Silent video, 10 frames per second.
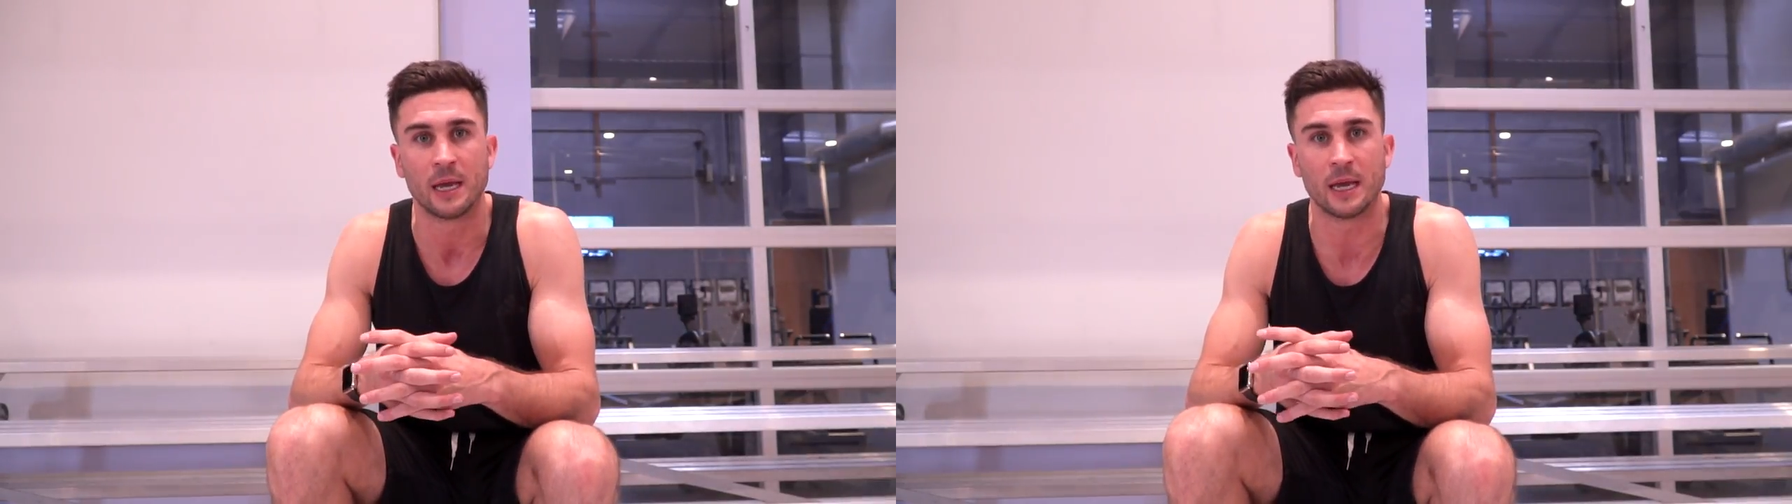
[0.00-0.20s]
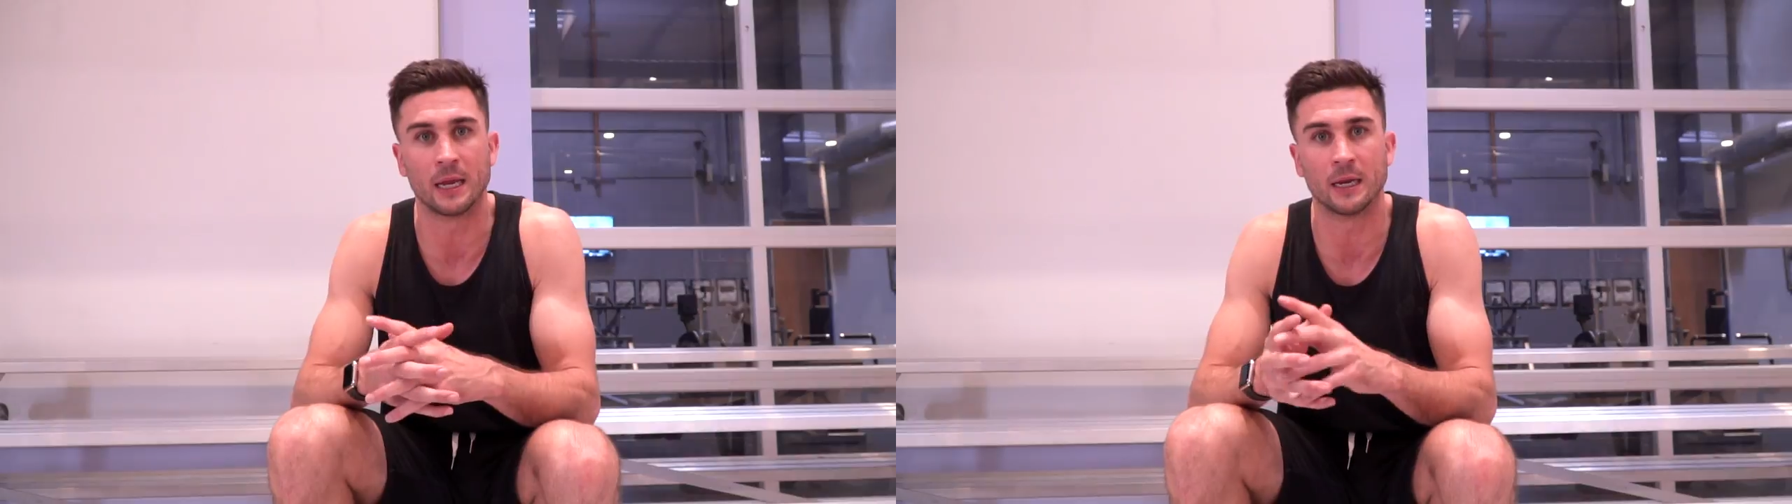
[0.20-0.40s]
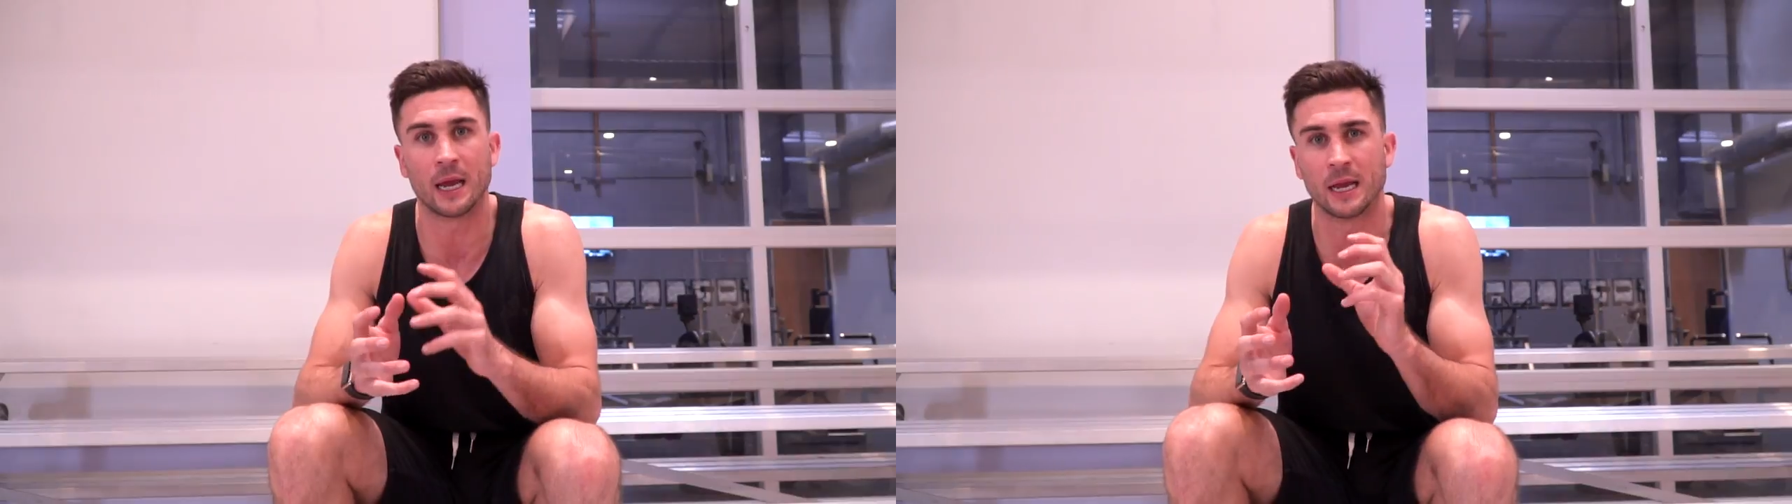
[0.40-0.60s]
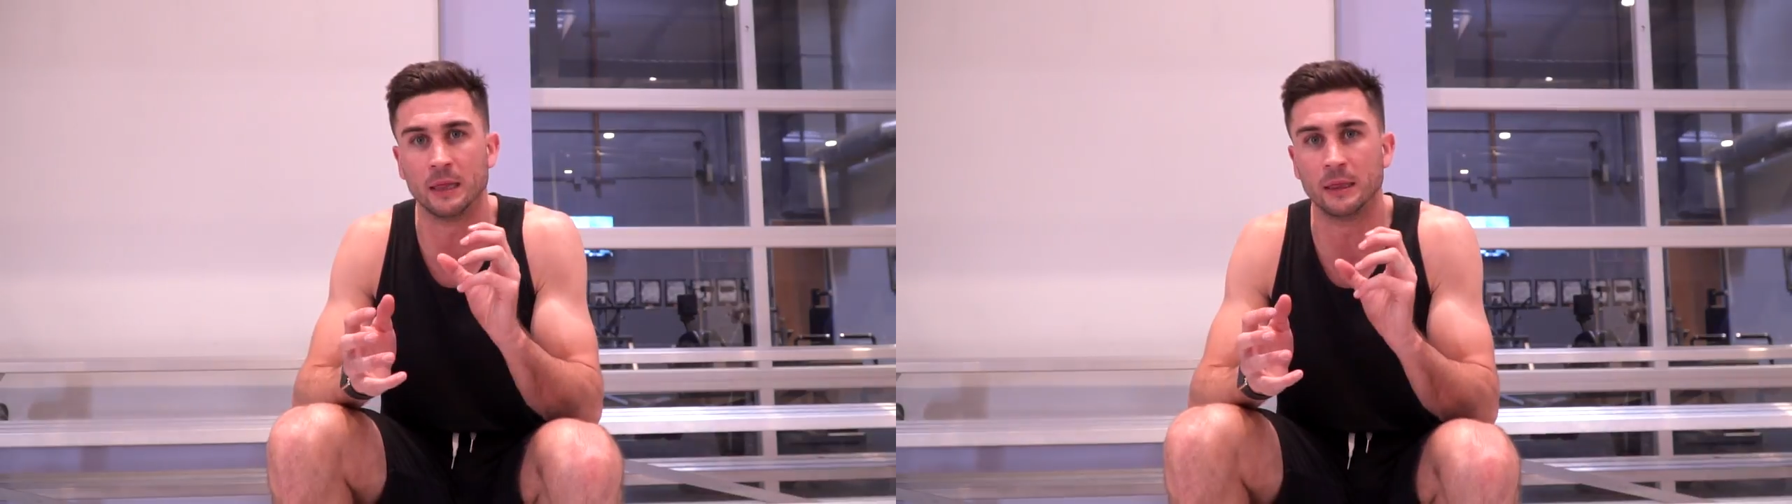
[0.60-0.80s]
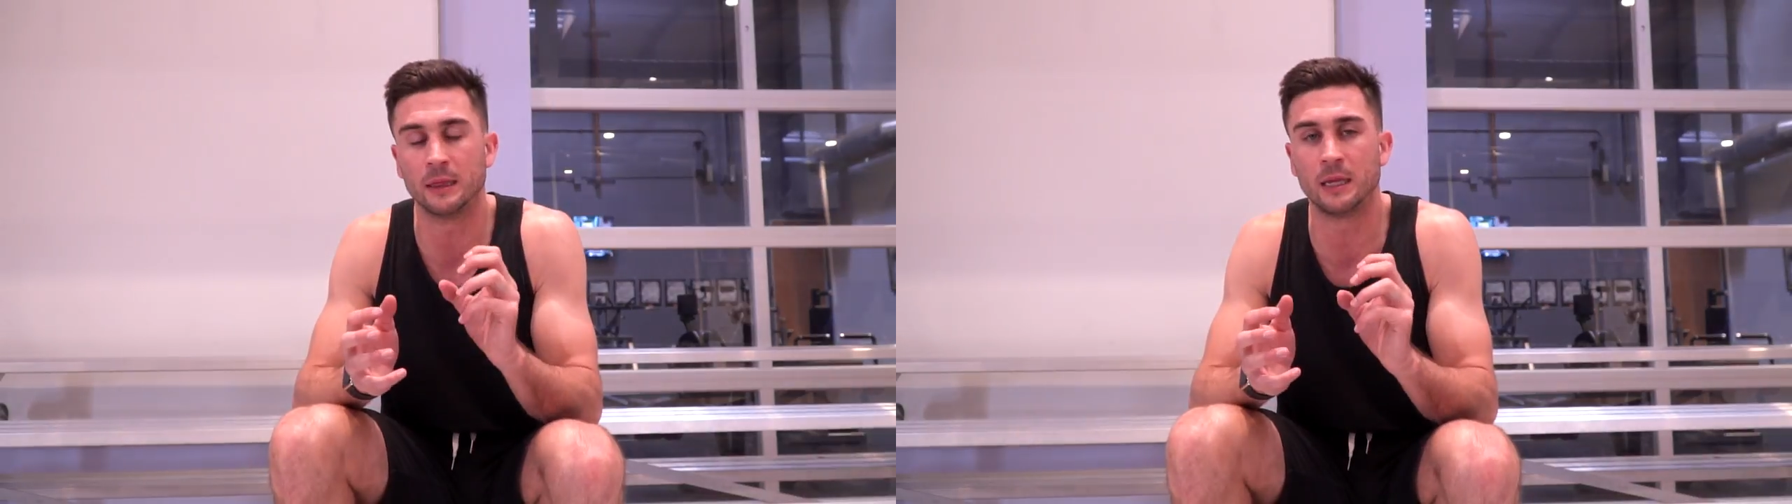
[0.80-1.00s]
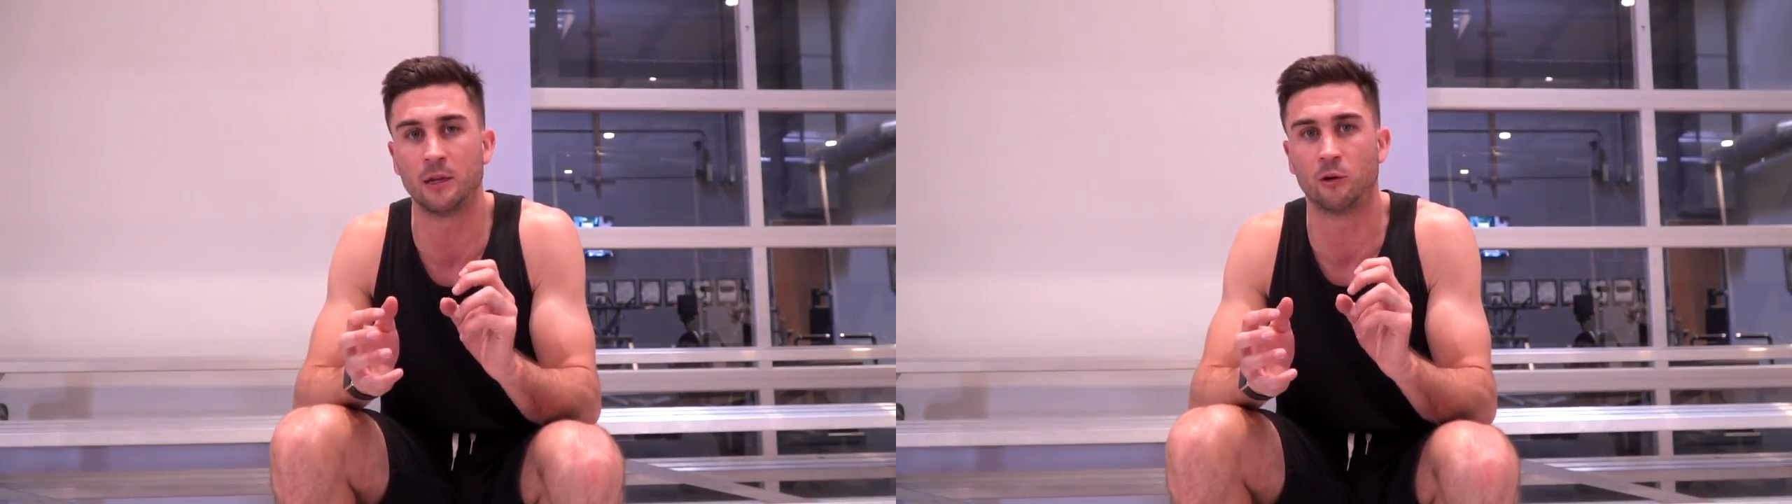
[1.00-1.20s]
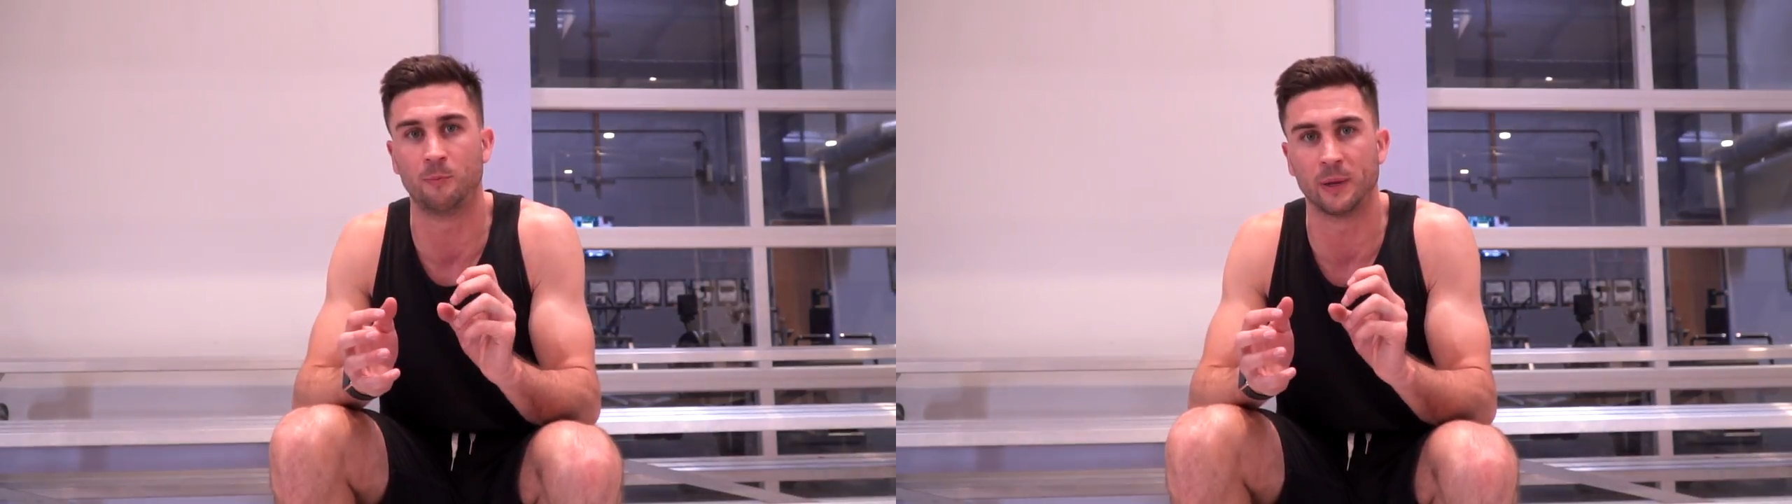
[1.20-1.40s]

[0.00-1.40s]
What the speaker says: in a little